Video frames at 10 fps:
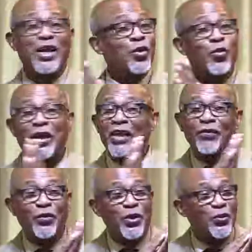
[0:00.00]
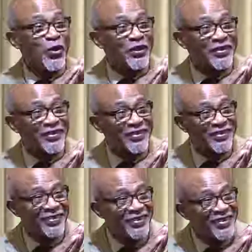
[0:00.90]
whenever we want.
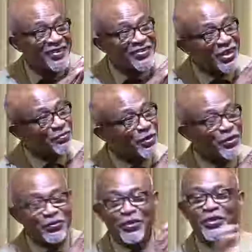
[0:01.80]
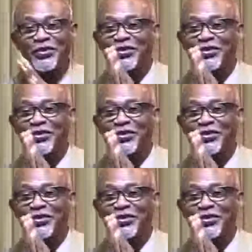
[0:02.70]
Is that beautiful?